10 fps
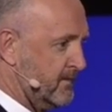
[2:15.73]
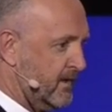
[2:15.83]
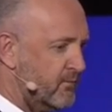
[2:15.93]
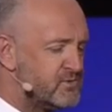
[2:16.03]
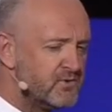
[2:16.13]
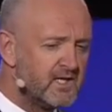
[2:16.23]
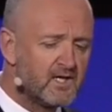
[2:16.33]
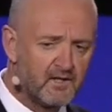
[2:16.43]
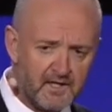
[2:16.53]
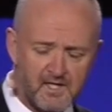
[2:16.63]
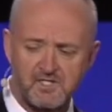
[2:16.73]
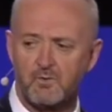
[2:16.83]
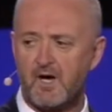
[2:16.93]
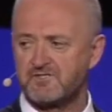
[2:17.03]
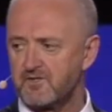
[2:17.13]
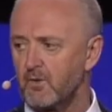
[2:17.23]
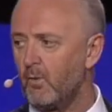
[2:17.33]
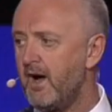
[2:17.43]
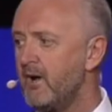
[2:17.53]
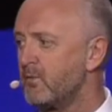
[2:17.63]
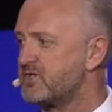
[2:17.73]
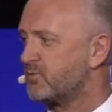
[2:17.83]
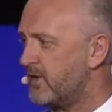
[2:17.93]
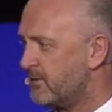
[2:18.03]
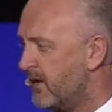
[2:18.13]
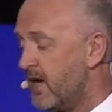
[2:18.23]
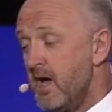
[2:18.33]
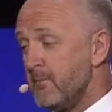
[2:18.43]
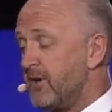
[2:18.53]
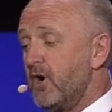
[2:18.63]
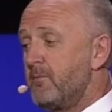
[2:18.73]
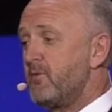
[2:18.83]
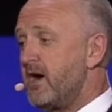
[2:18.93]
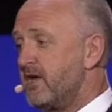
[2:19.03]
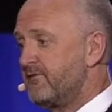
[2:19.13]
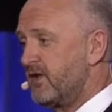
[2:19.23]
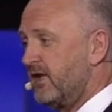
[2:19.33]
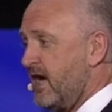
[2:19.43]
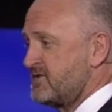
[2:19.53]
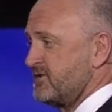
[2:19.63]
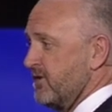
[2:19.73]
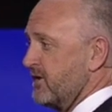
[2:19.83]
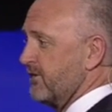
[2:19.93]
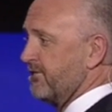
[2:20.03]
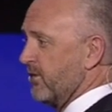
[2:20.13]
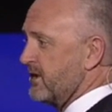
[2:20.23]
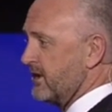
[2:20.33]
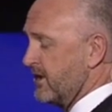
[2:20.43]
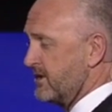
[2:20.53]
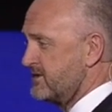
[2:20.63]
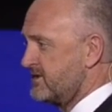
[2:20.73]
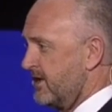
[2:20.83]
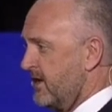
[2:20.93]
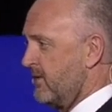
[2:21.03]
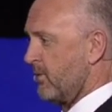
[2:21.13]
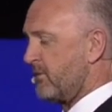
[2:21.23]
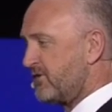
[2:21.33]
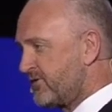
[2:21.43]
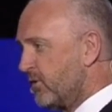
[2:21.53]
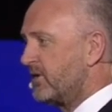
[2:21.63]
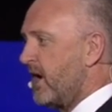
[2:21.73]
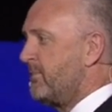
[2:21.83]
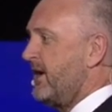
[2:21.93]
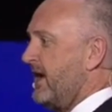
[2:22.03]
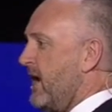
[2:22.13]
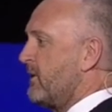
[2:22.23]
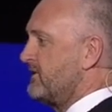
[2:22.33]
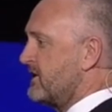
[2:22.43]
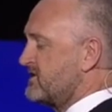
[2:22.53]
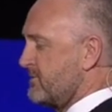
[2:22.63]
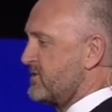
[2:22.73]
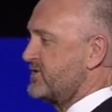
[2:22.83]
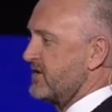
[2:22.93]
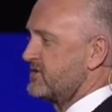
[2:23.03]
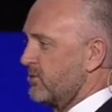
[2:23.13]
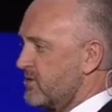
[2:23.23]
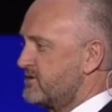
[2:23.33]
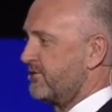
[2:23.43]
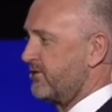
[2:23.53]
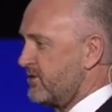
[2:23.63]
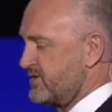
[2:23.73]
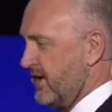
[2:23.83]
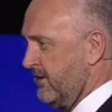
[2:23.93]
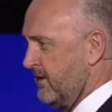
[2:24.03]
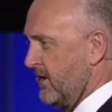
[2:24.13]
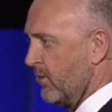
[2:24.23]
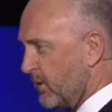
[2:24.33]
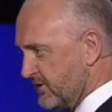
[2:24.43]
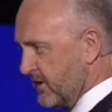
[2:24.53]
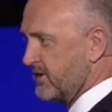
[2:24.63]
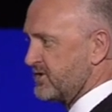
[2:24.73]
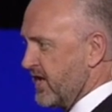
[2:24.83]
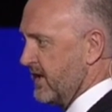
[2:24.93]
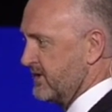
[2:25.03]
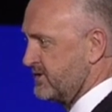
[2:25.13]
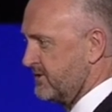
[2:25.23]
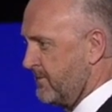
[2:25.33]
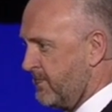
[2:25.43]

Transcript: It was really clear to us that the way in which we'd been operating for the last 30 or 40 years, when we thought about how we needed to project towards the future, we needed to change.